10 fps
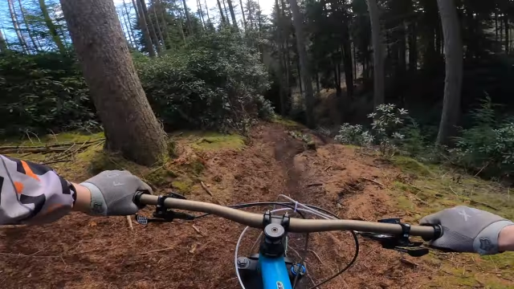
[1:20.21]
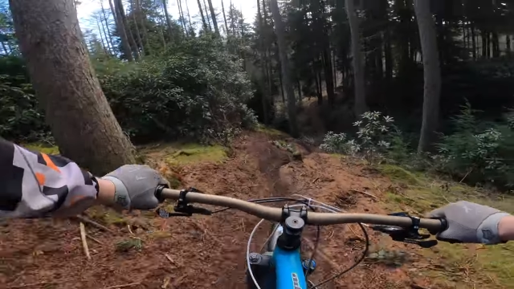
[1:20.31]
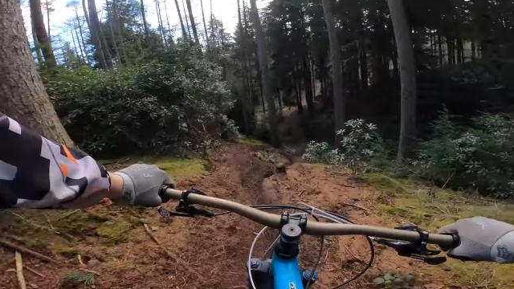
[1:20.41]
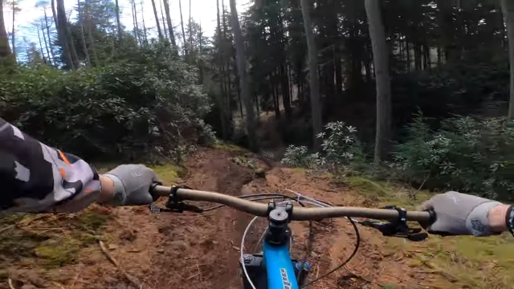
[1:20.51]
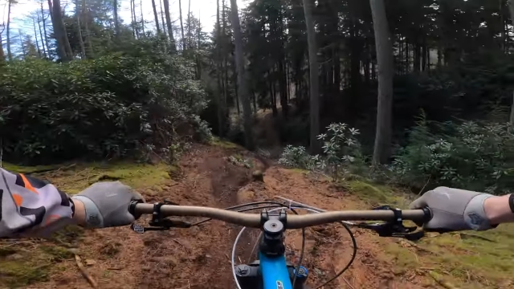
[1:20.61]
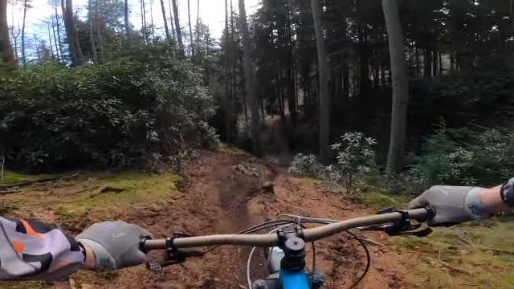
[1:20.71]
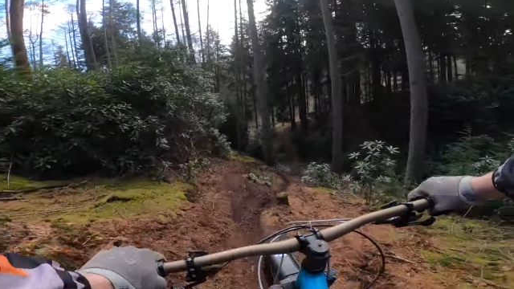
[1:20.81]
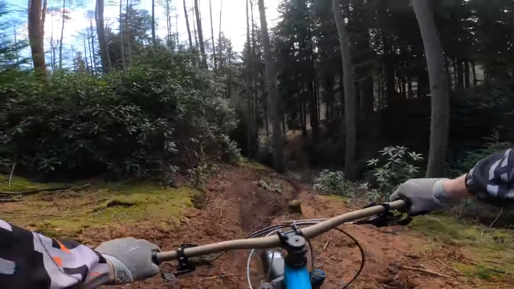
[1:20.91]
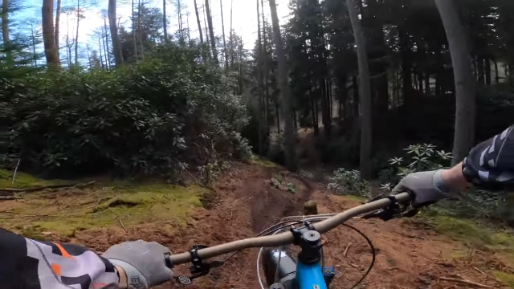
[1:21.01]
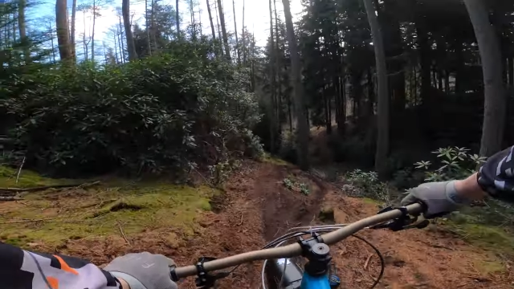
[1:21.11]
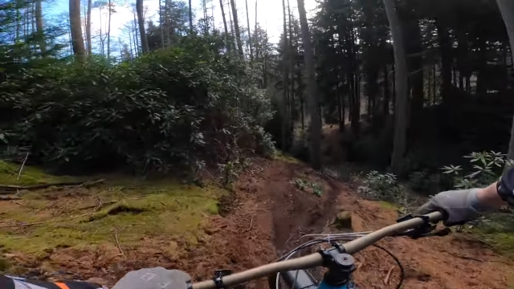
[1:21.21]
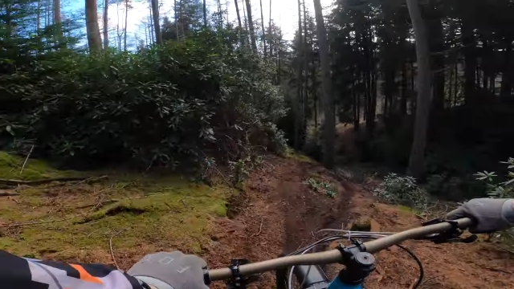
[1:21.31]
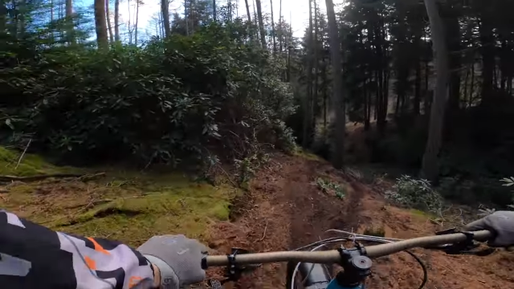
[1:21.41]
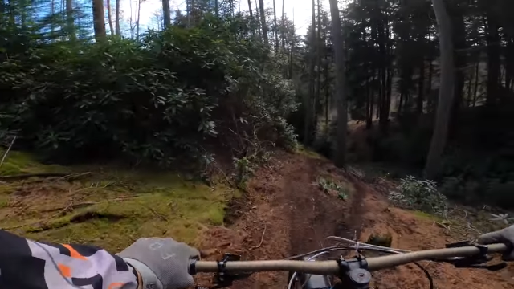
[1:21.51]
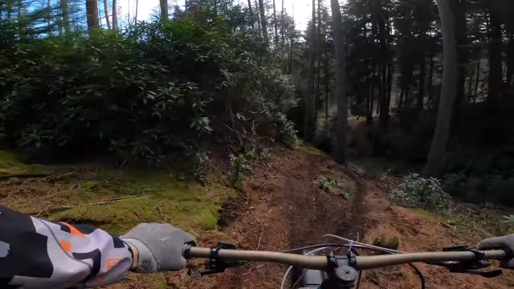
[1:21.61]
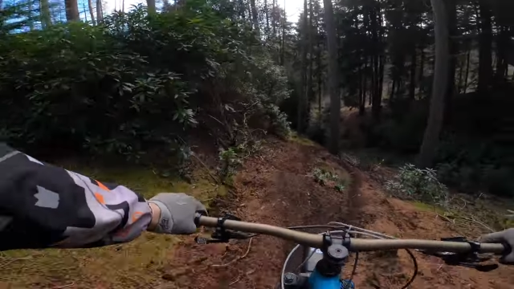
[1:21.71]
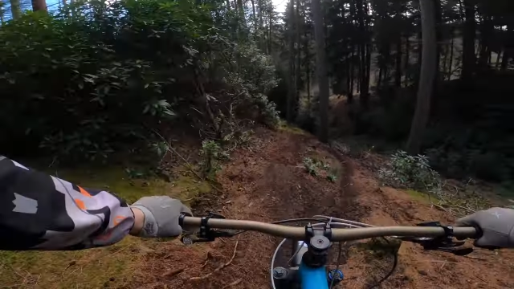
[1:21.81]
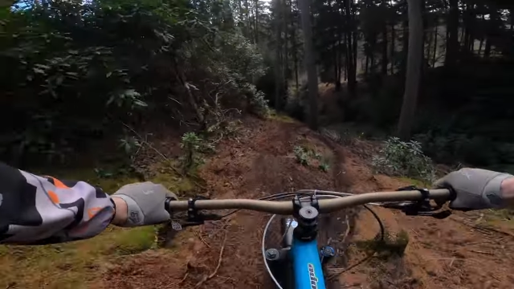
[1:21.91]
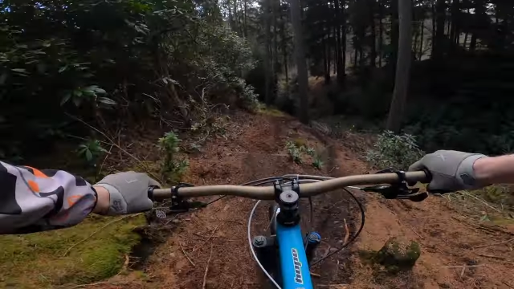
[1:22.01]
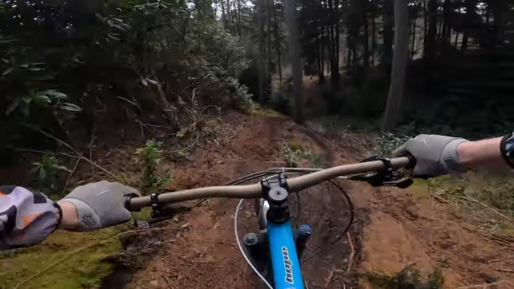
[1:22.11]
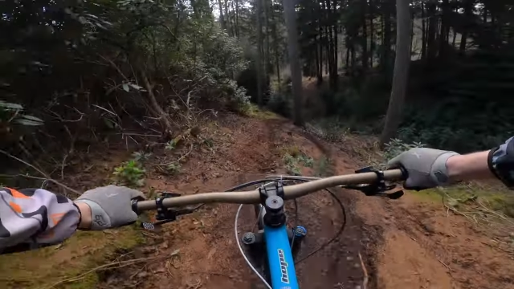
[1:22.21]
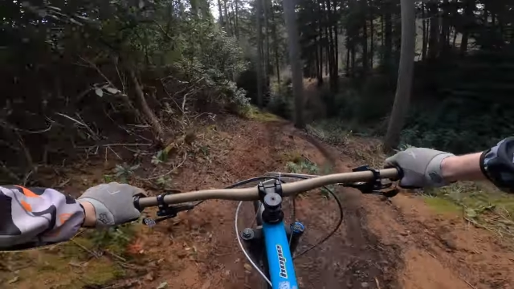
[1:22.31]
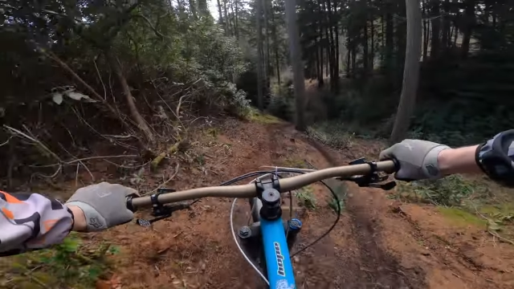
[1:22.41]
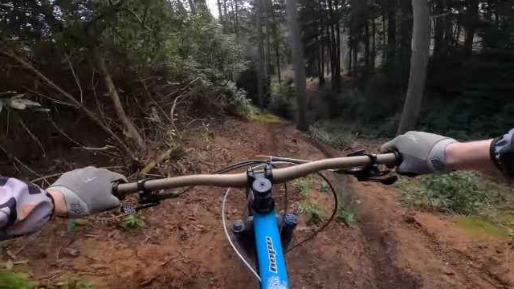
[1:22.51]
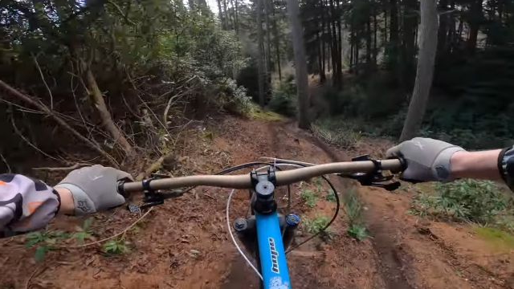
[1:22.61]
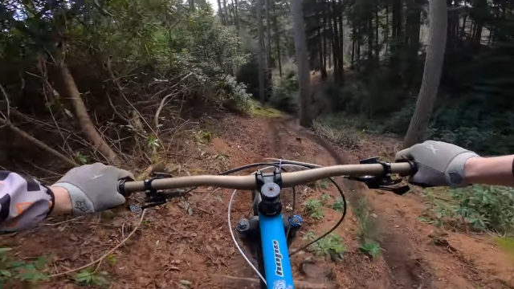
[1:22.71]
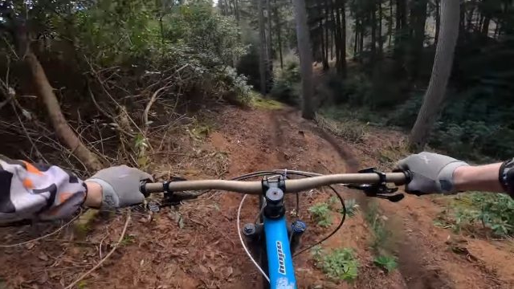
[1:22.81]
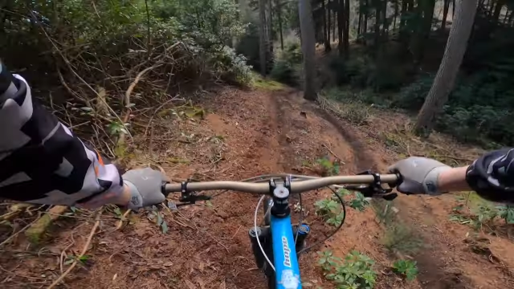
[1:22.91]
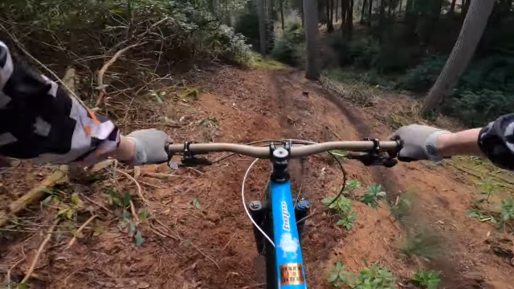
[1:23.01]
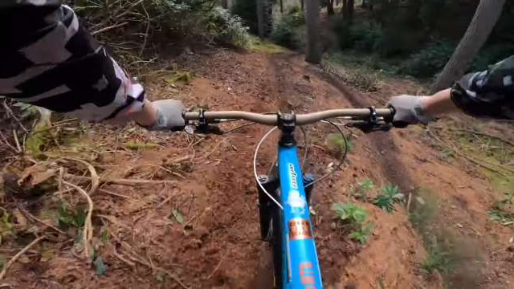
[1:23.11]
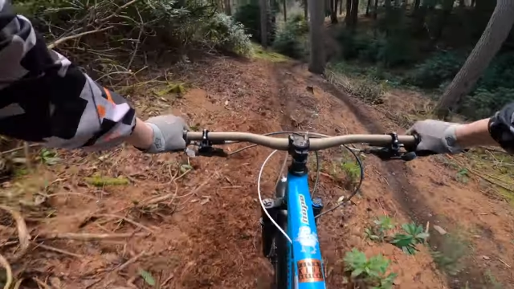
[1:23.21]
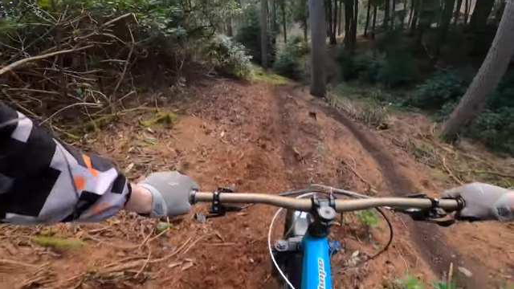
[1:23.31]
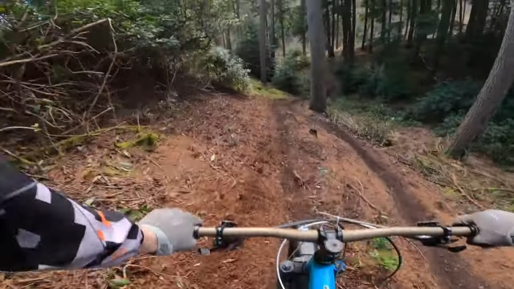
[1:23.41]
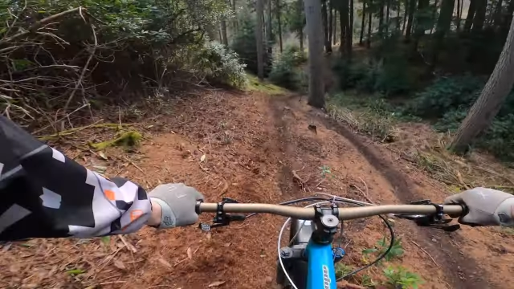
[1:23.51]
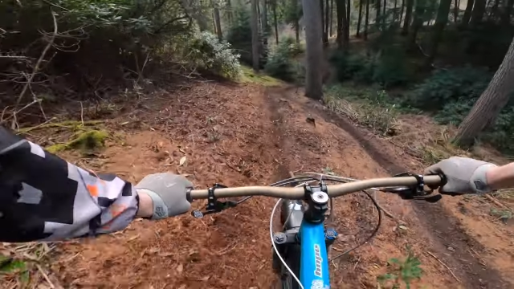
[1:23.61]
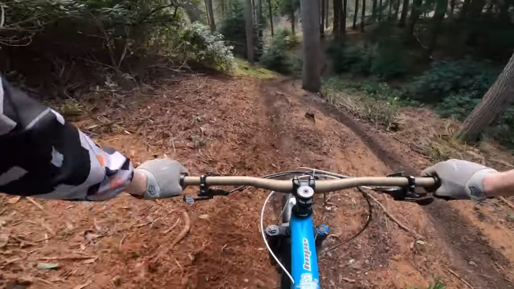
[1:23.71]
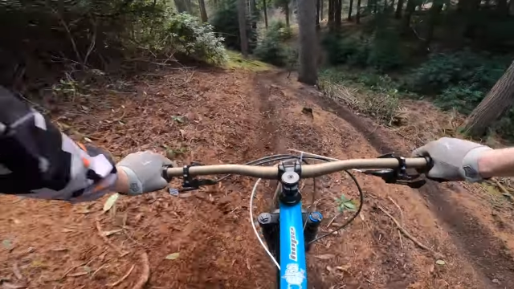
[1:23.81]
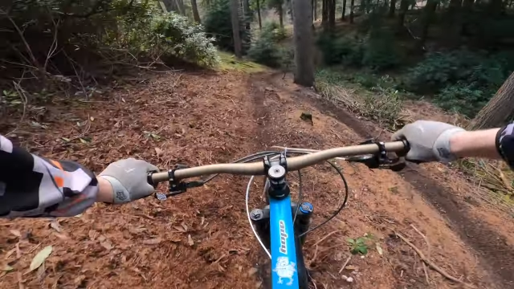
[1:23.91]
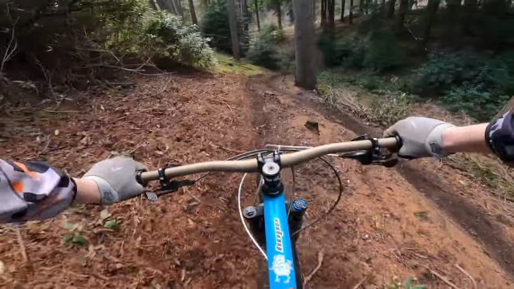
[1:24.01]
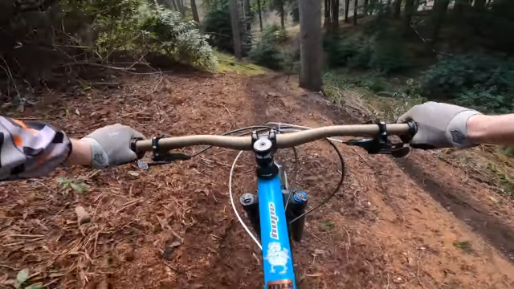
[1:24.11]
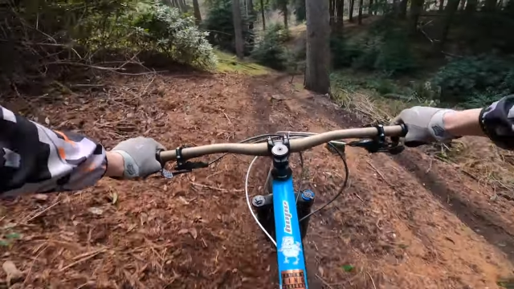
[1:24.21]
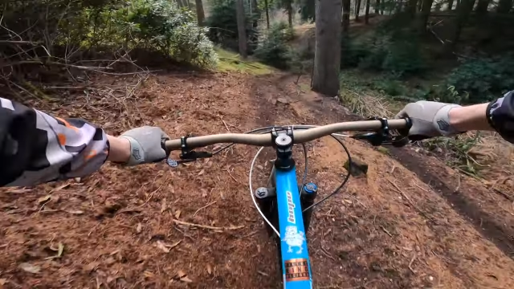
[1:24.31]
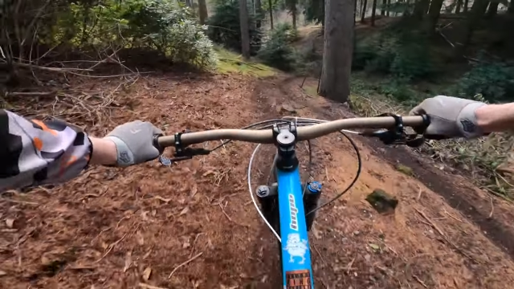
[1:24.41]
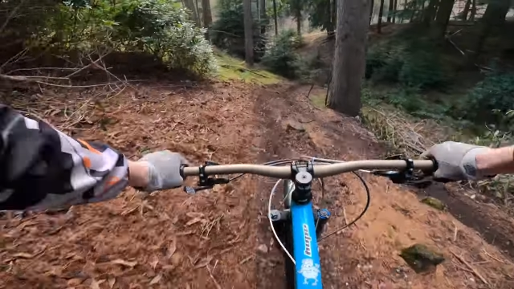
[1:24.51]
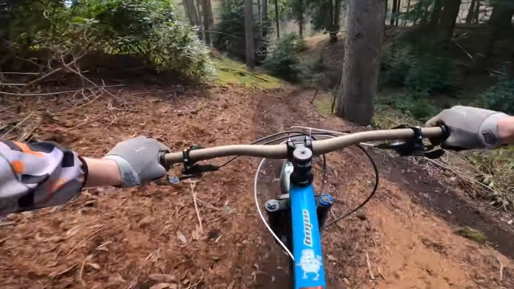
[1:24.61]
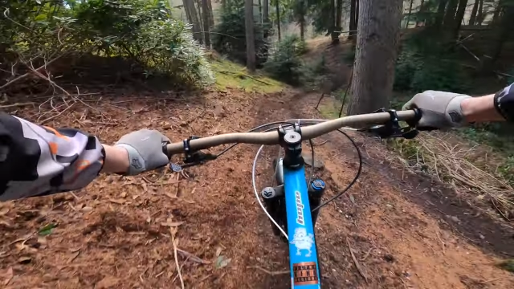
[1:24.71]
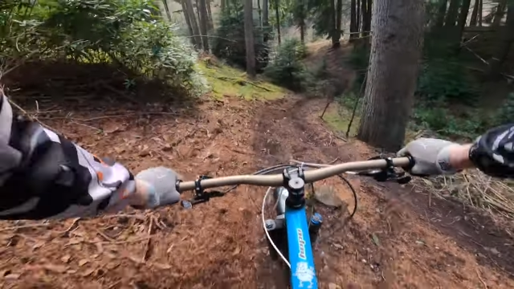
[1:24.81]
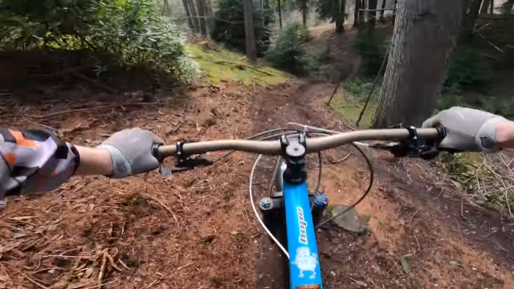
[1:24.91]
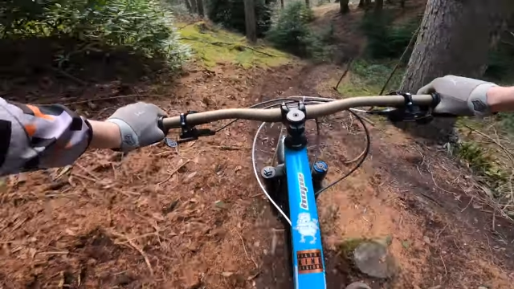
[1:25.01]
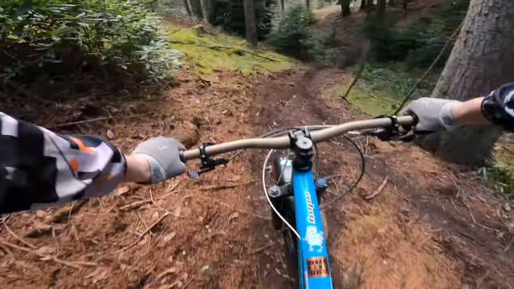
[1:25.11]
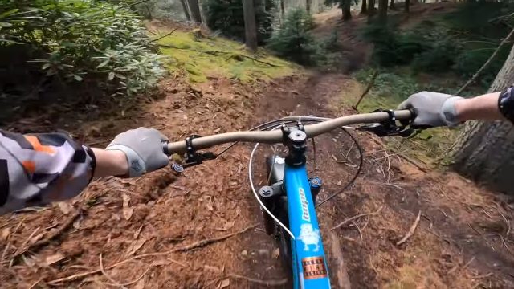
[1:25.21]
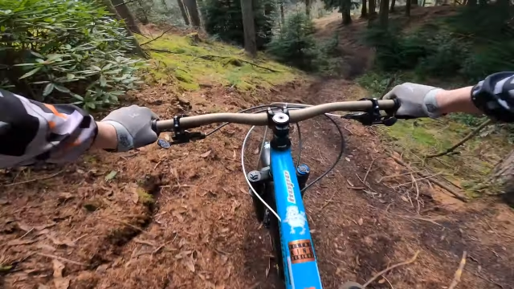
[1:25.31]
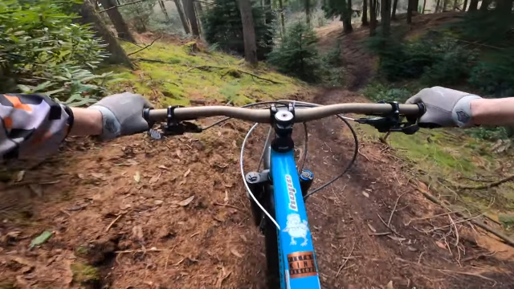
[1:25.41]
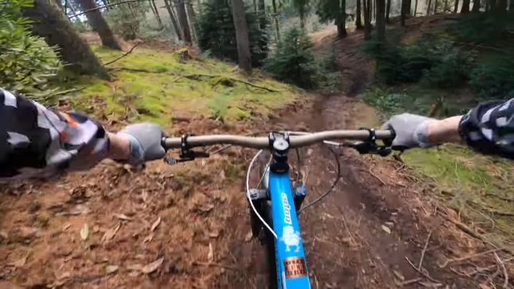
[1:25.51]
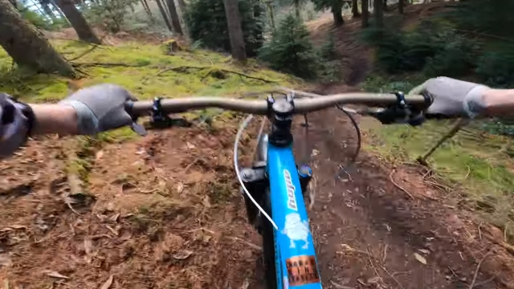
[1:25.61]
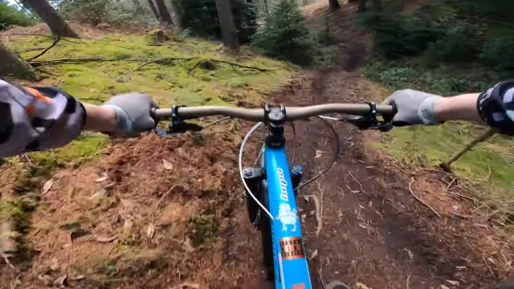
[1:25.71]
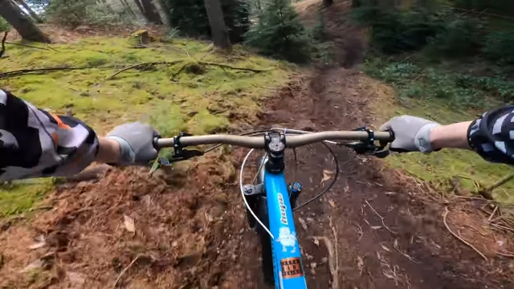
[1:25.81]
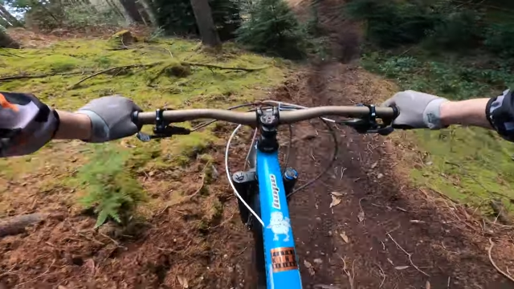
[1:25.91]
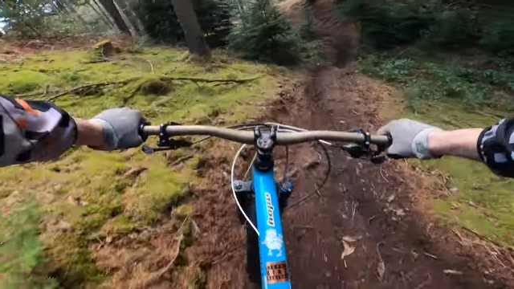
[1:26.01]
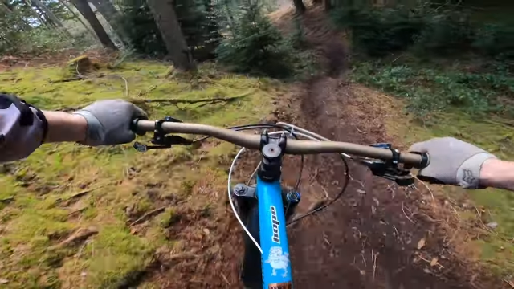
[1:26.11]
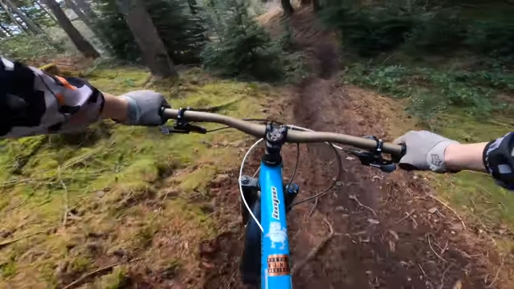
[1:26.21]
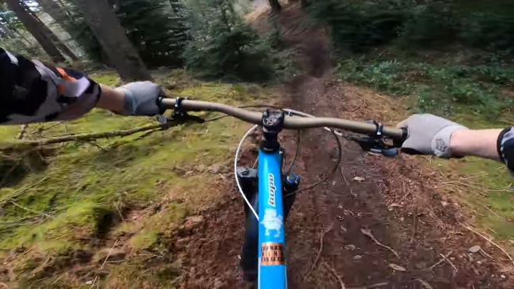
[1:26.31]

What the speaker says: No face is visible, so there are no lips to read.